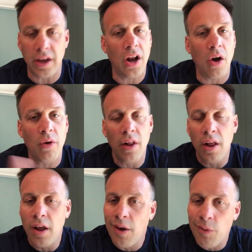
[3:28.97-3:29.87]

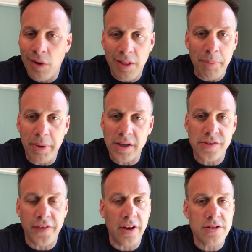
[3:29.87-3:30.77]
One of the biggest
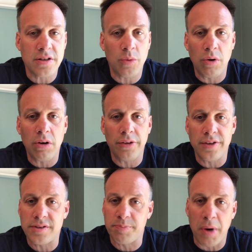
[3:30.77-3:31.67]
fears in the world
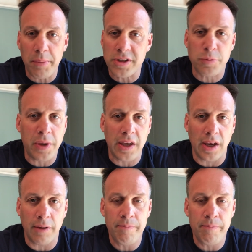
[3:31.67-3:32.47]
is public speaking.